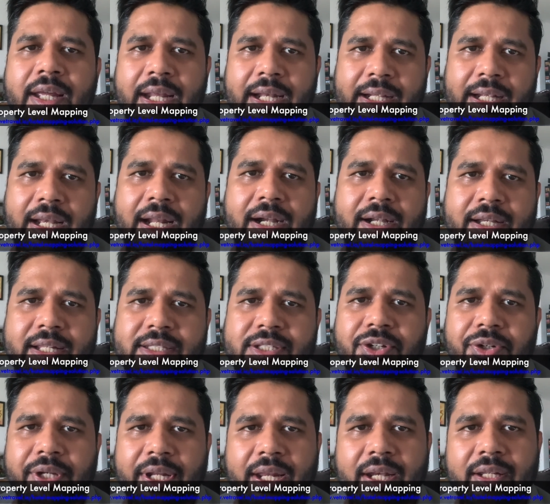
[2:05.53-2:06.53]
Atlantis
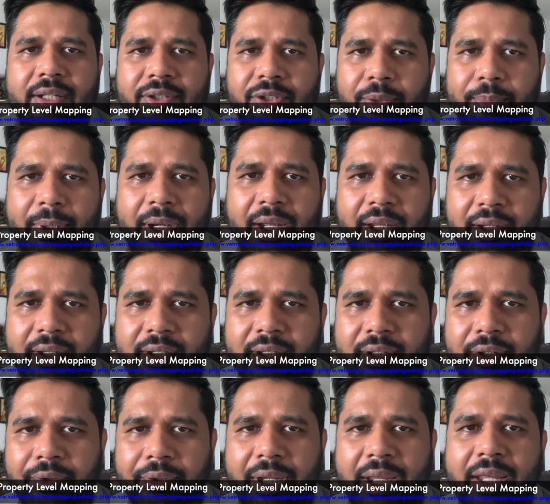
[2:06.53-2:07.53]
Hotel in Dubai
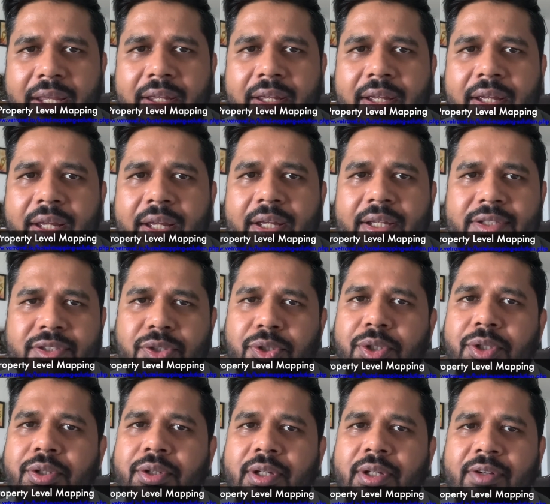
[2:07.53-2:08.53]
okay
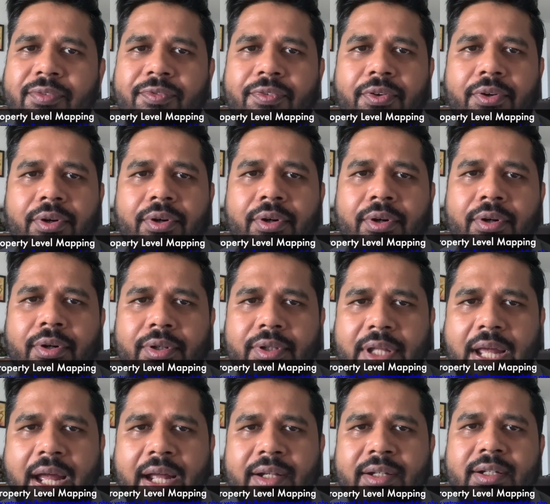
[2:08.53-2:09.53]
so for
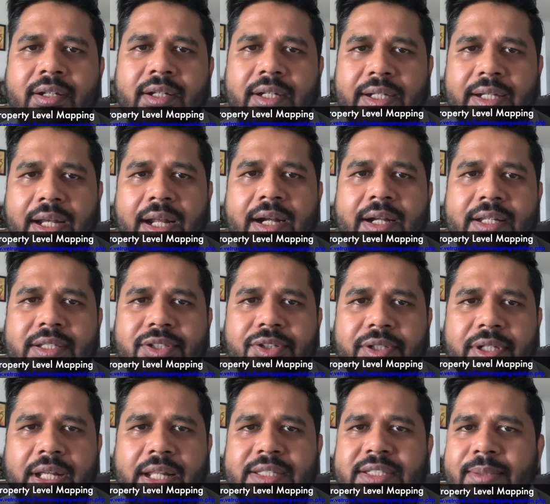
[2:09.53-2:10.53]
that atlantis
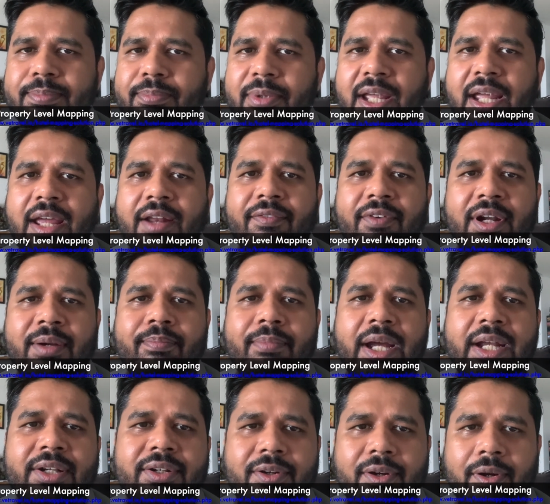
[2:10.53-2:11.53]
hotel supplier one
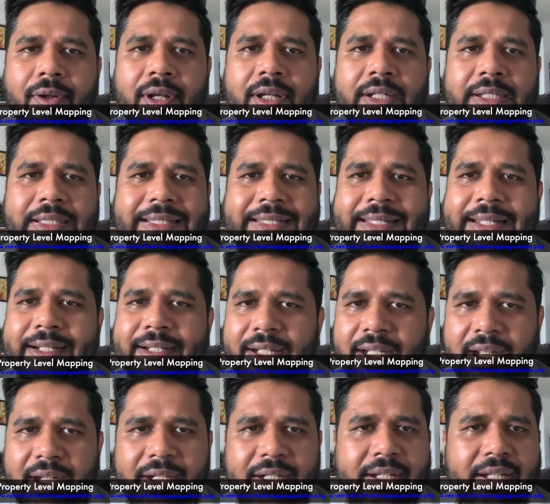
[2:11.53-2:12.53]
might call it the
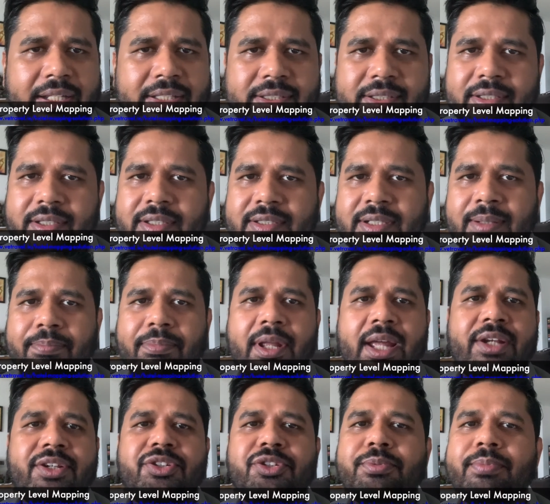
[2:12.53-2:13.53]
atlantis
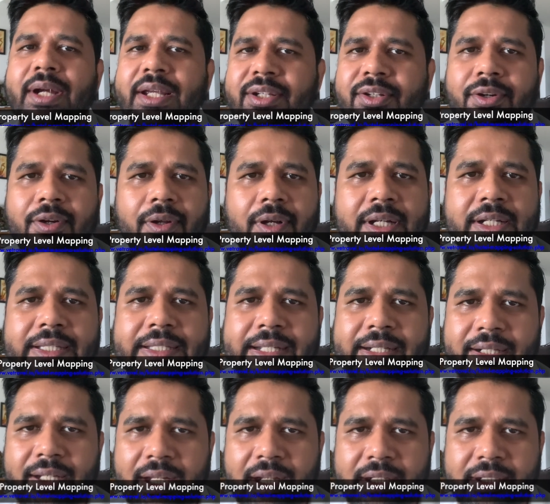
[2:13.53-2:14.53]
supplier two might call it the
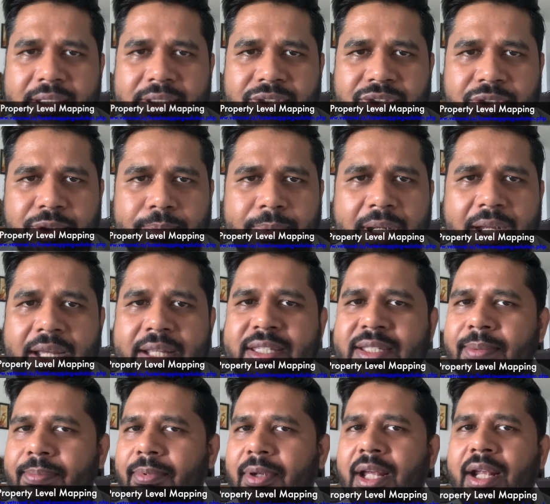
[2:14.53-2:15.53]
atlantis dubai
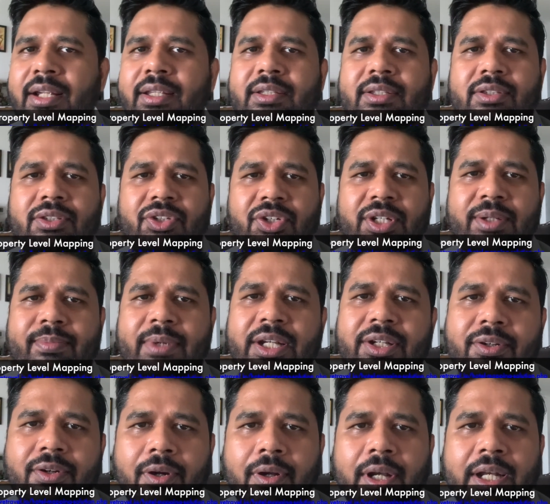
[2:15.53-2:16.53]
supplier three
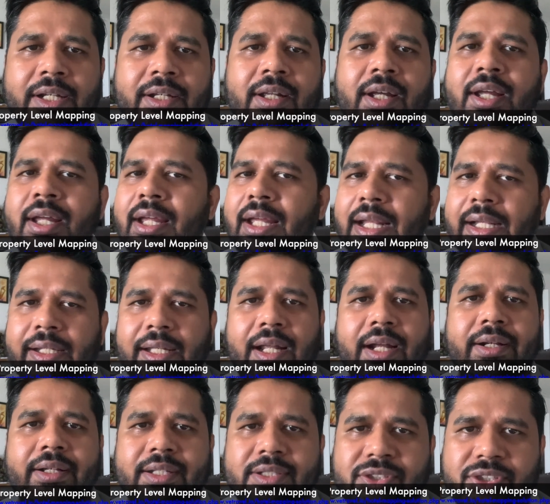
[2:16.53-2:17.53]
might call it
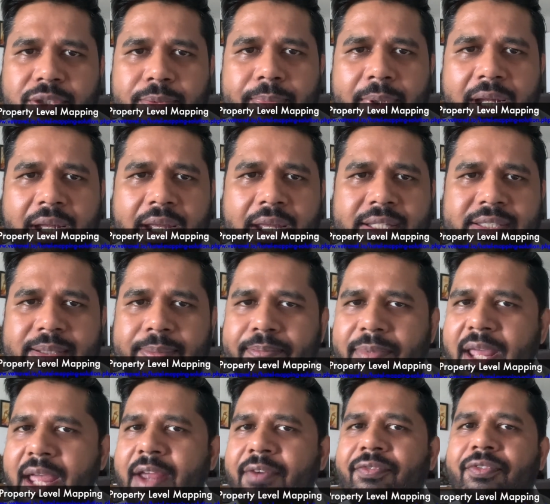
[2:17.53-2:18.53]
atlantis dubai
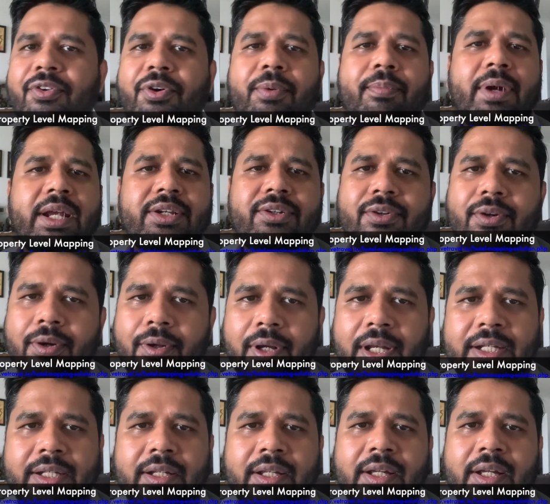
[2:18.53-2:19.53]
supplier four might call
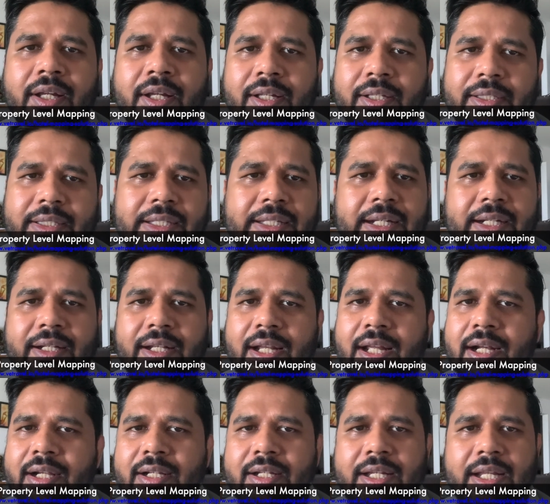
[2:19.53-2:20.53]
it the
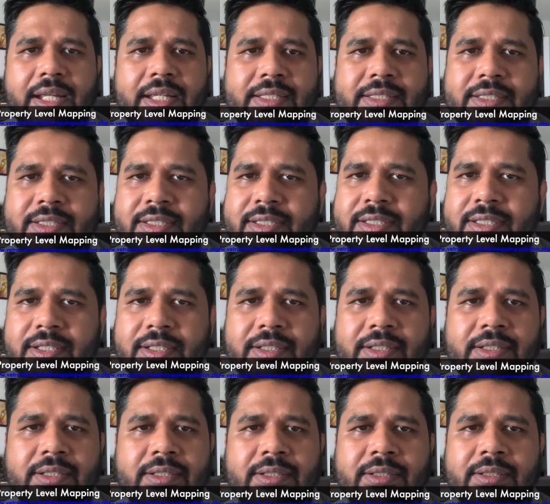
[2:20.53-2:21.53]
atlantis
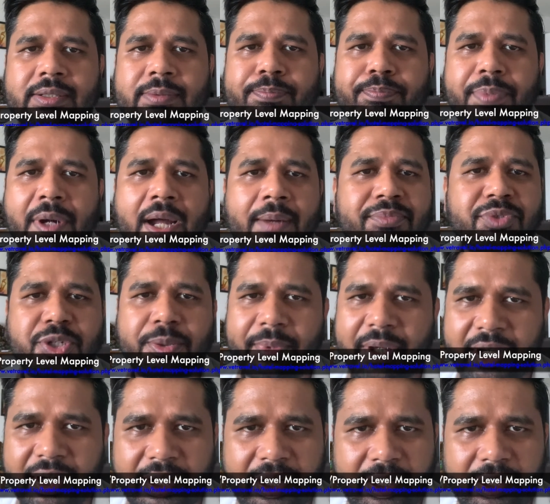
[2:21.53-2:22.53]
uh, palm
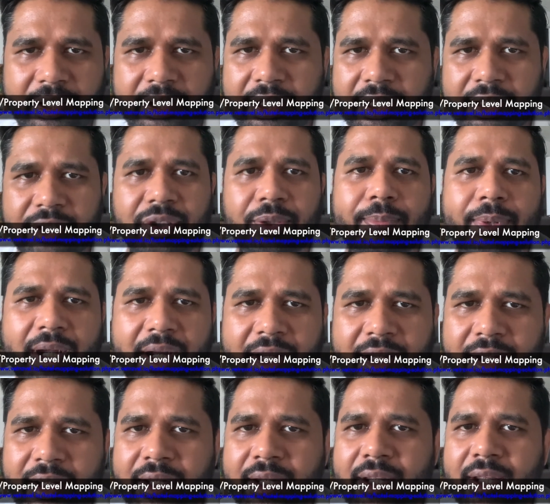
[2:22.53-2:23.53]
jumeirah in
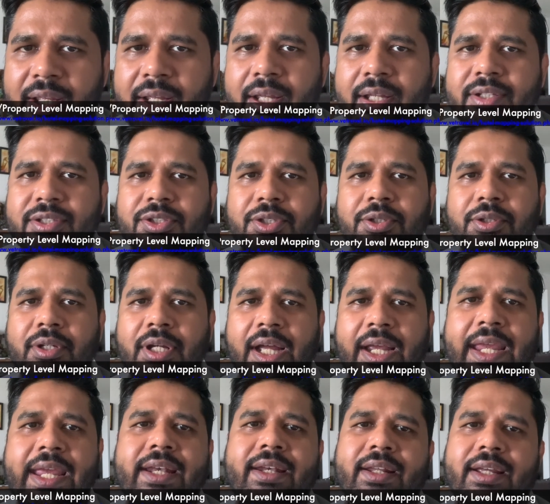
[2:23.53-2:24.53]
dubai so
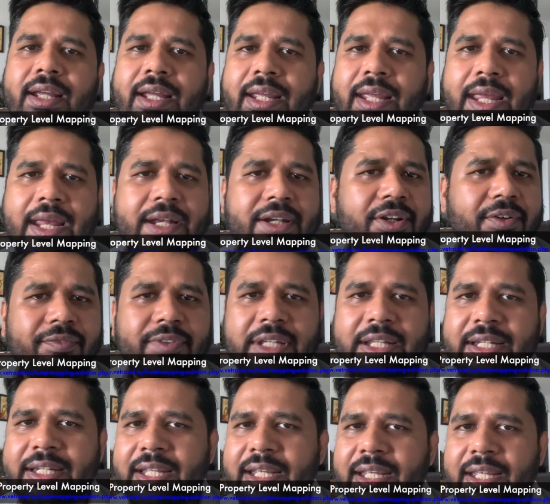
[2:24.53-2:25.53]
again uh, end of
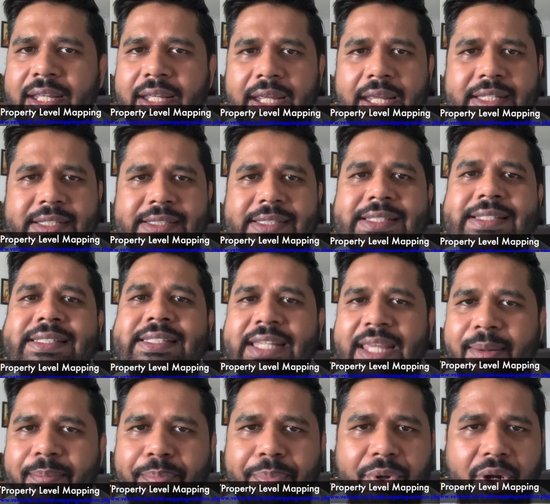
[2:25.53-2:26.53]
the day it's the
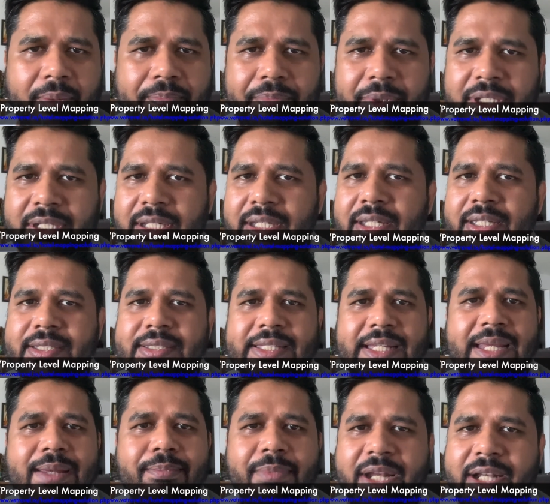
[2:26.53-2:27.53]
same property
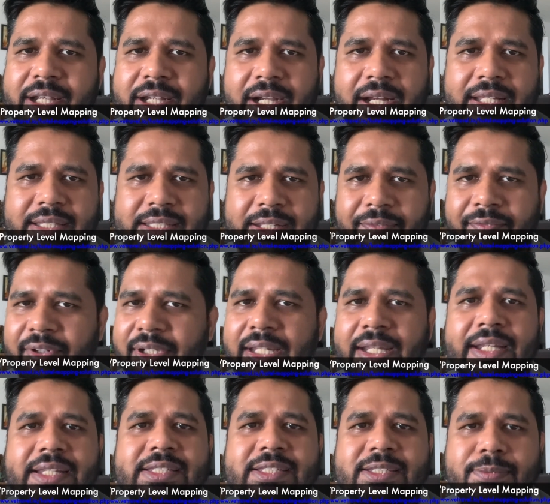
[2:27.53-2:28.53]
same address
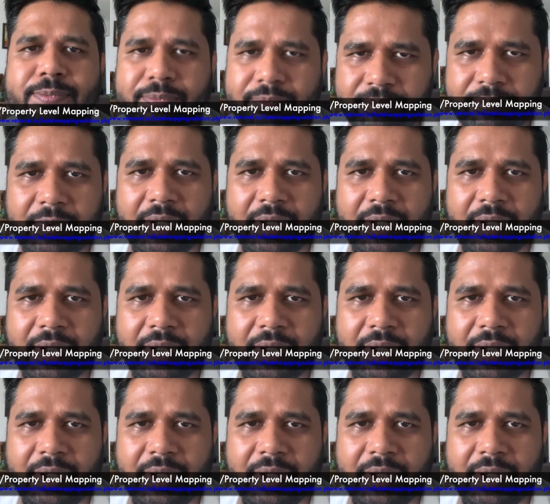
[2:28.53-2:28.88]
everything is